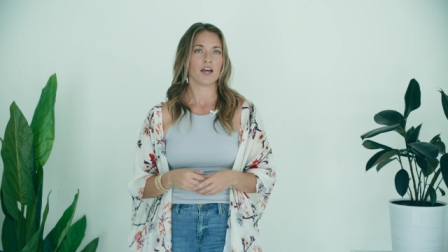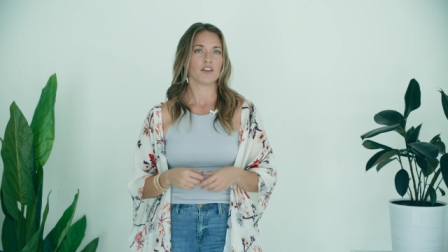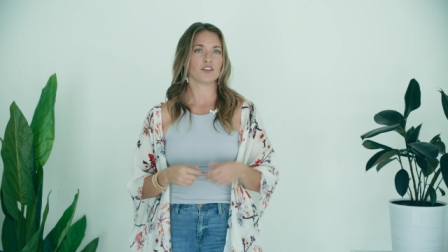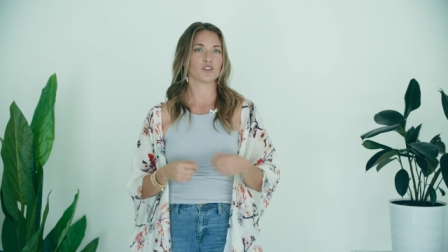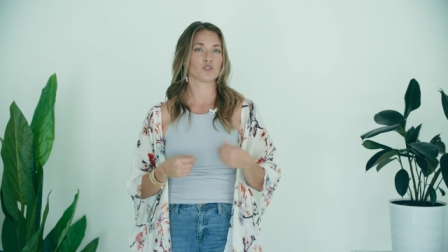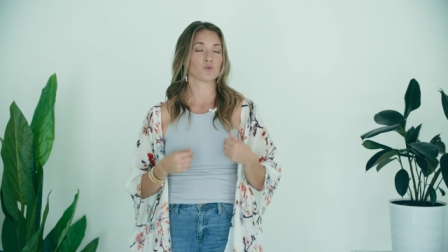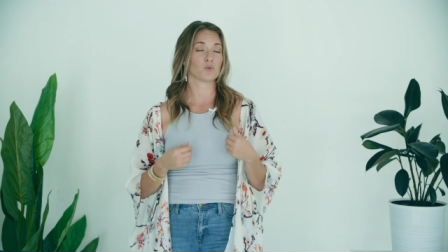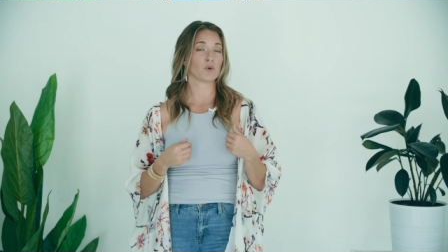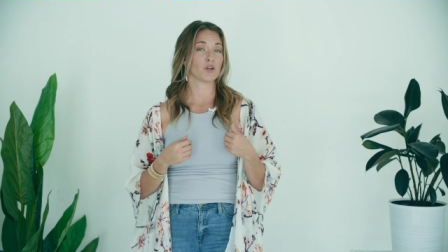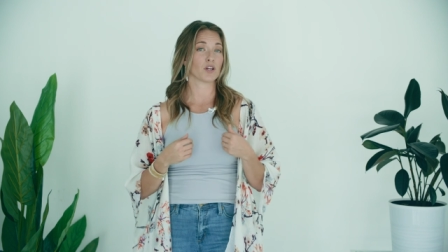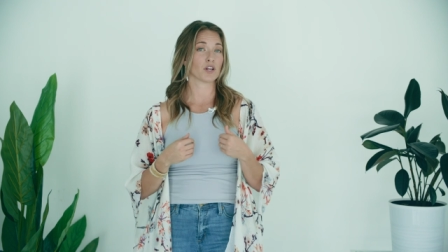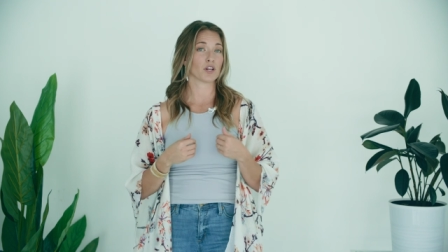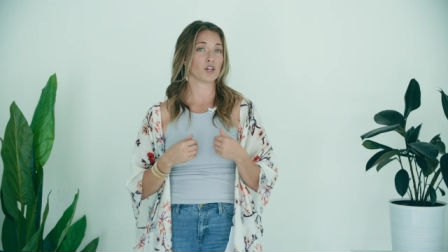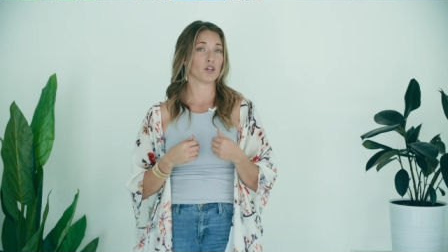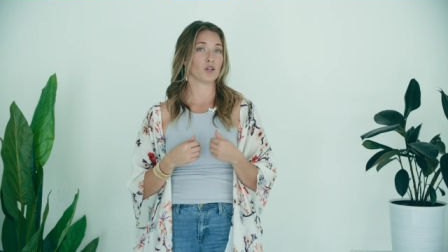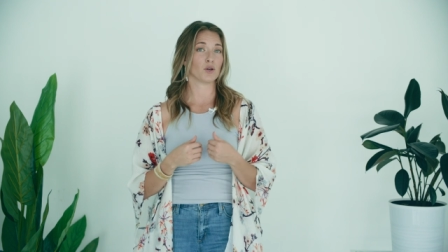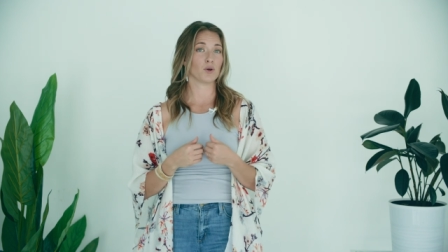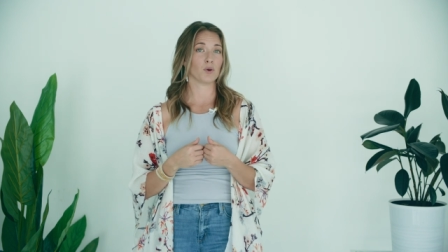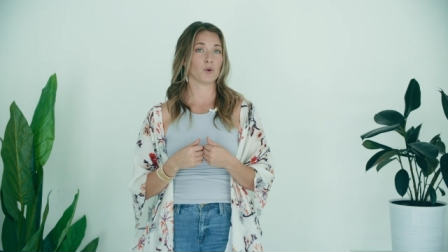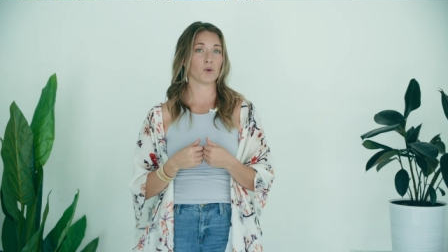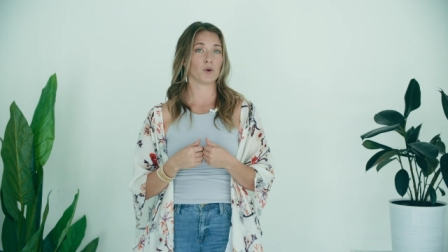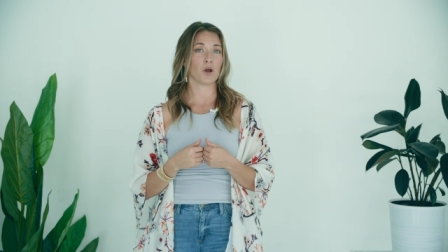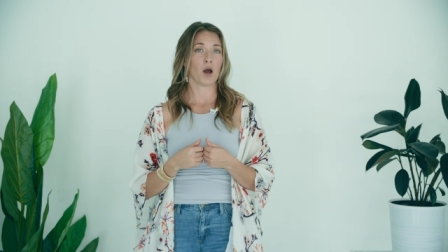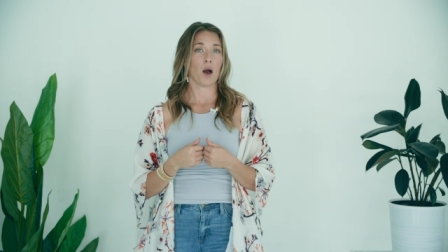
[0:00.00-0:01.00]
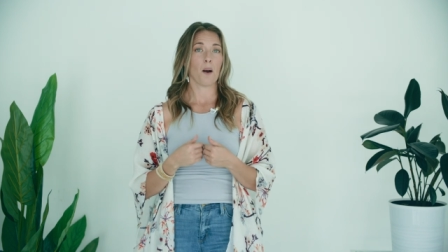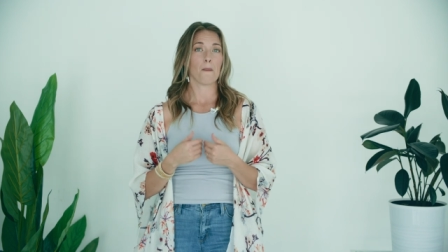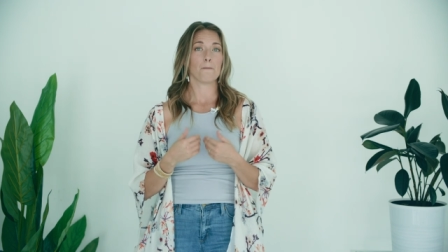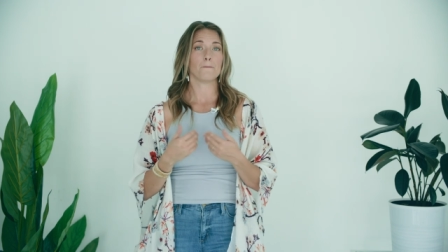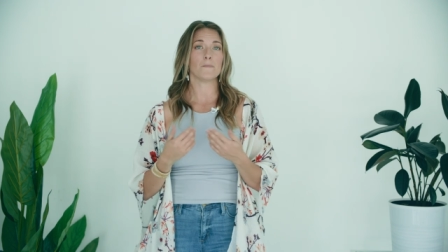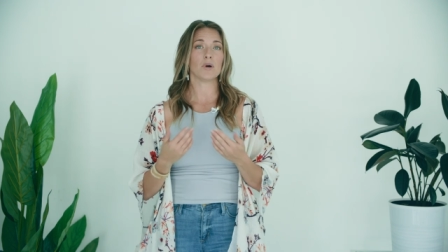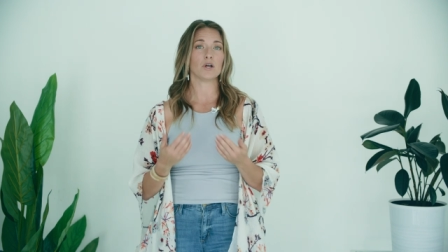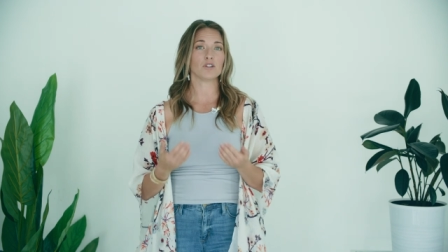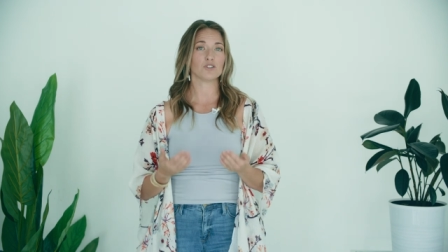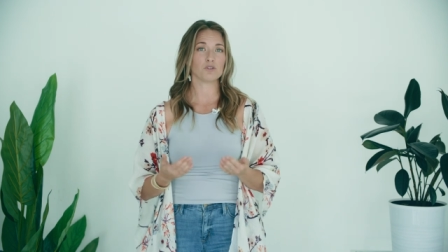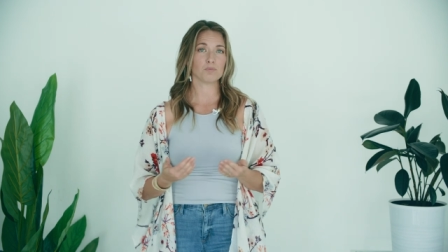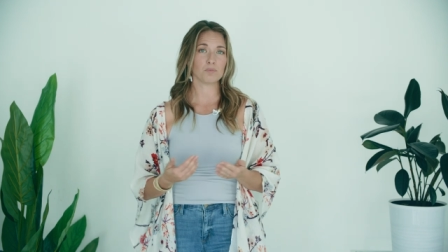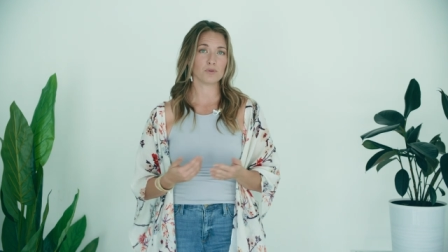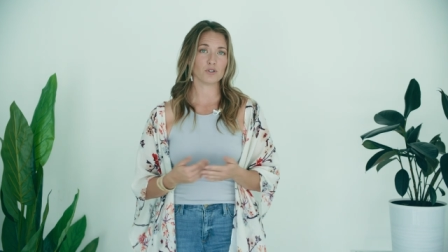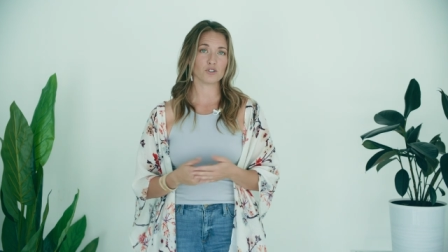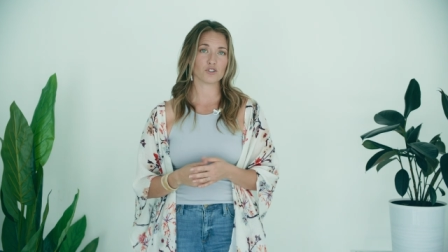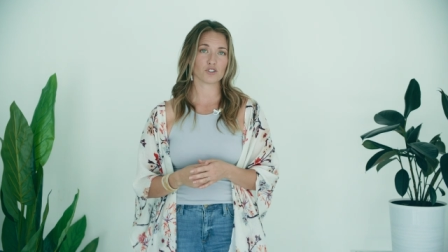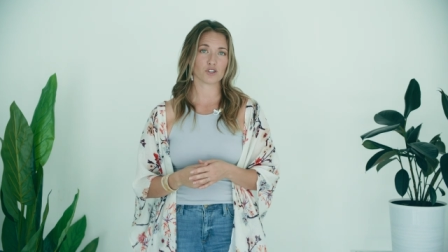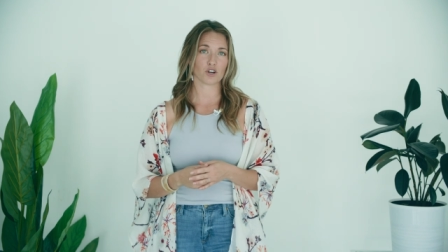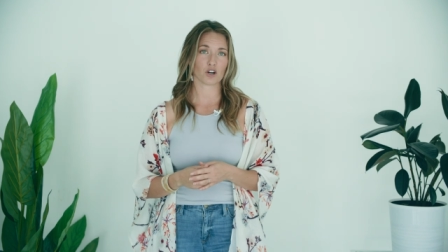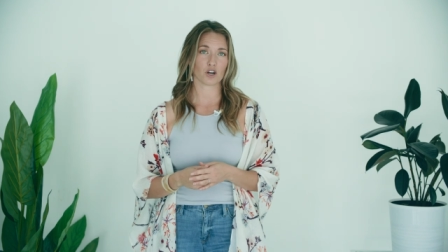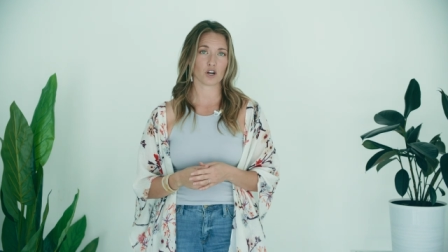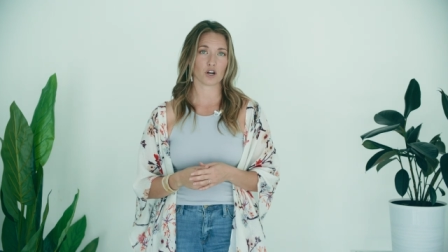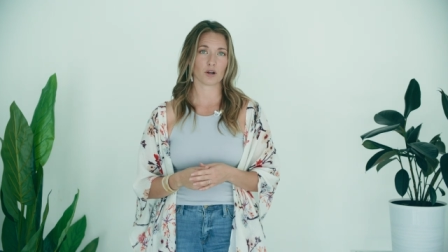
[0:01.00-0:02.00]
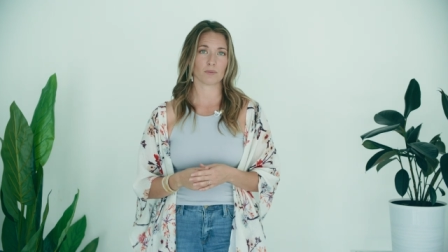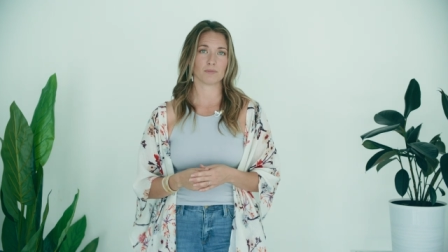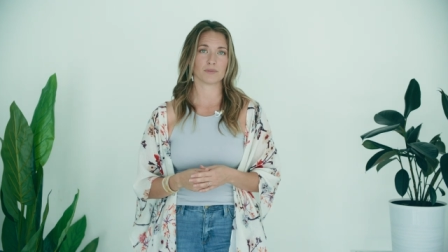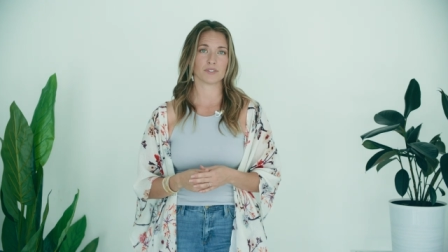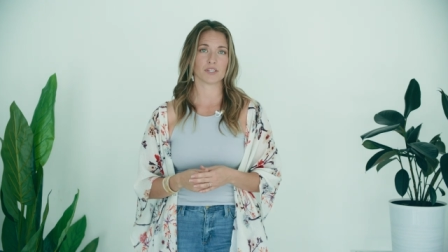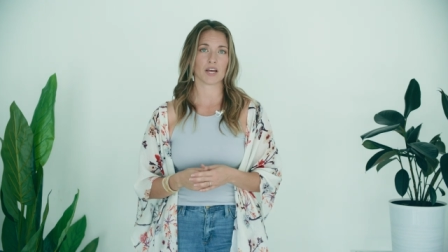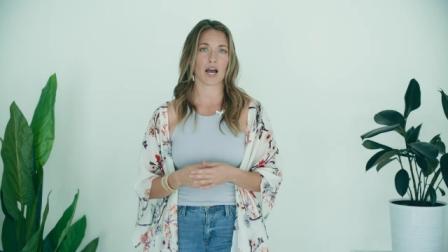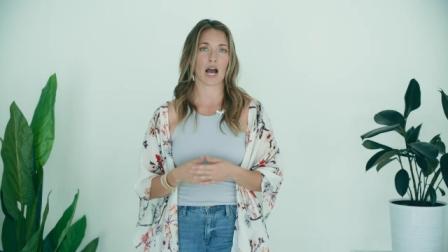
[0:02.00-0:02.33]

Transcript: This will include multiple terms.